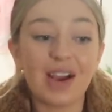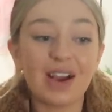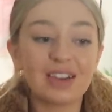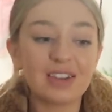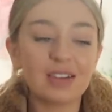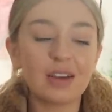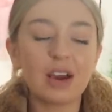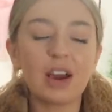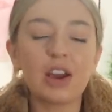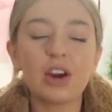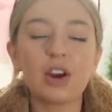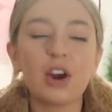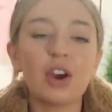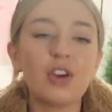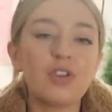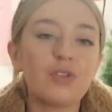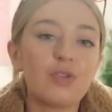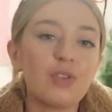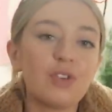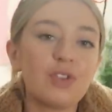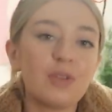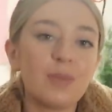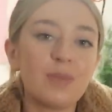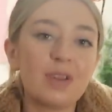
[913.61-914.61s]
I started going
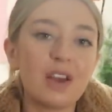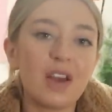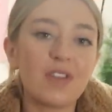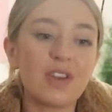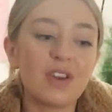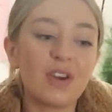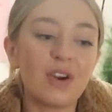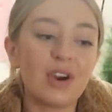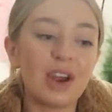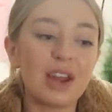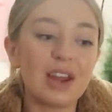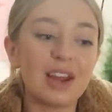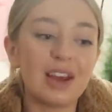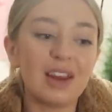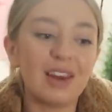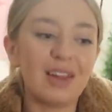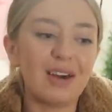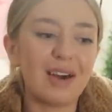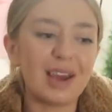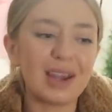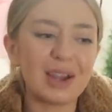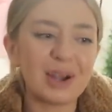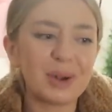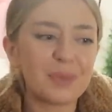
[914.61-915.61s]
through them the other night at
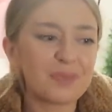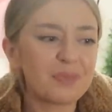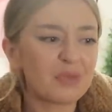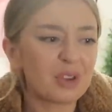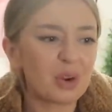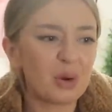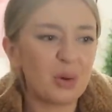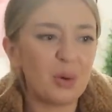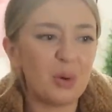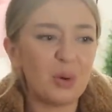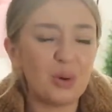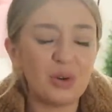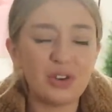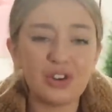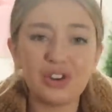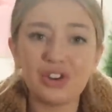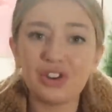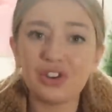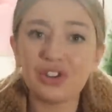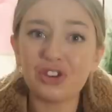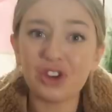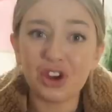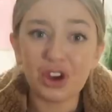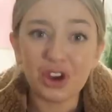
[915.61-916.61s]
like
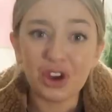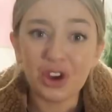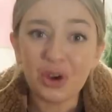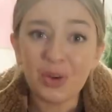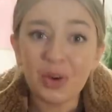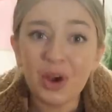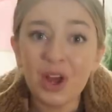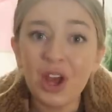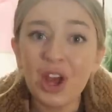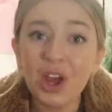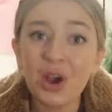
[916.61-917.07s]
1:45.